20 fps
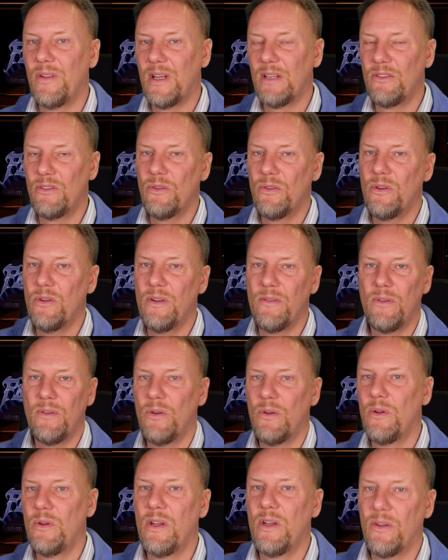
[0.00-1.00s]
That's sort of
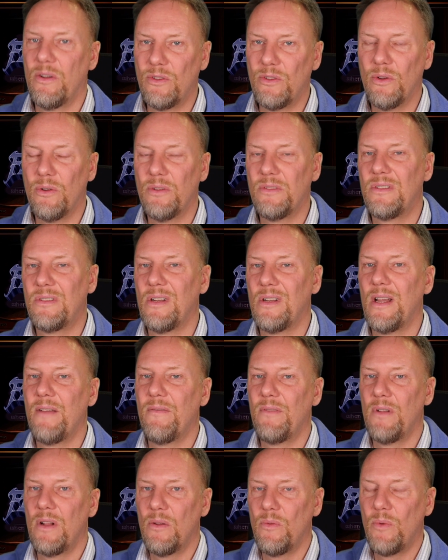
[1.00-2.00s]
only on DOS
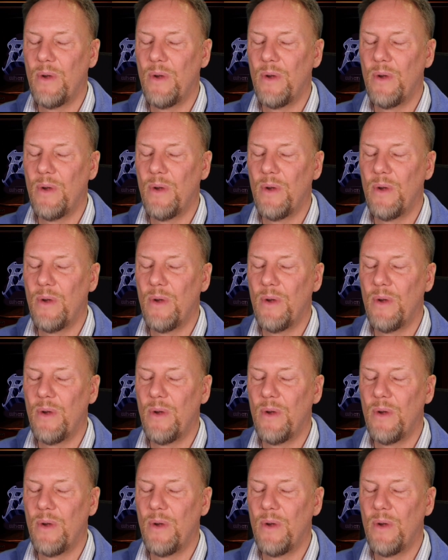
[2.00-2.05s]
level,